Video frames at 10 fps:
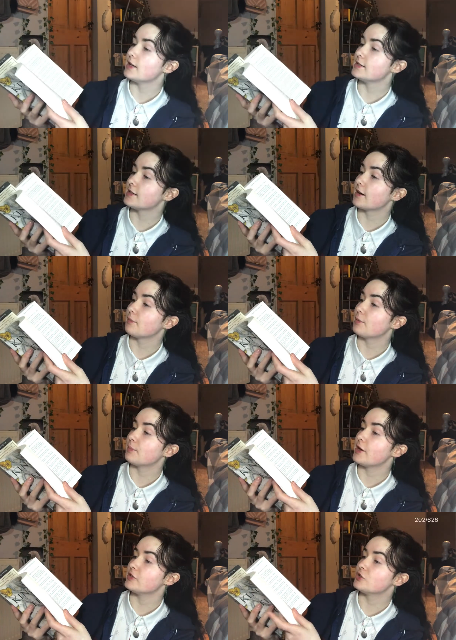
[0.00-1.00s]
is that I'm on
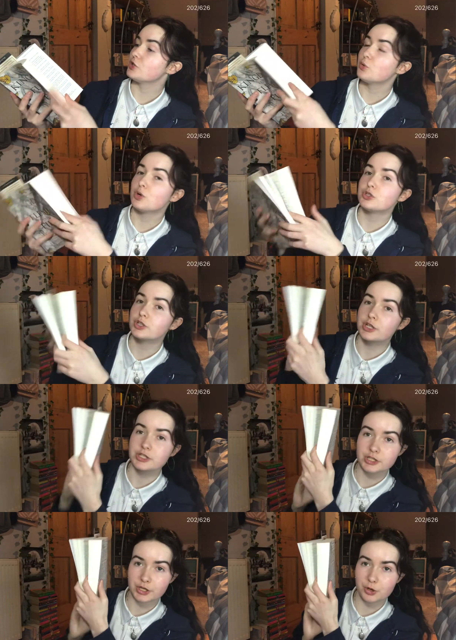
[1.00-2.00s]
page
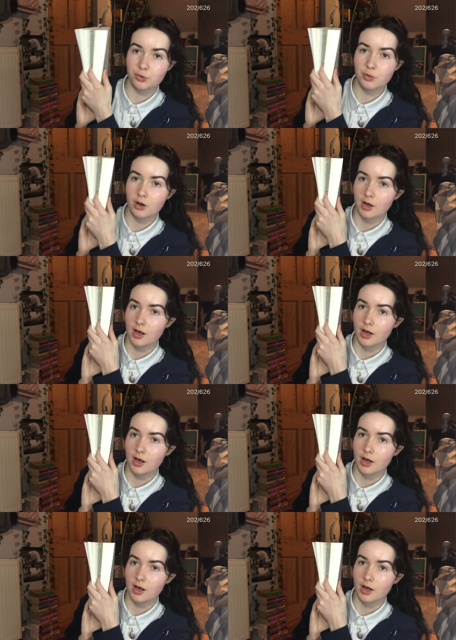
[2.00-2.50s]
202.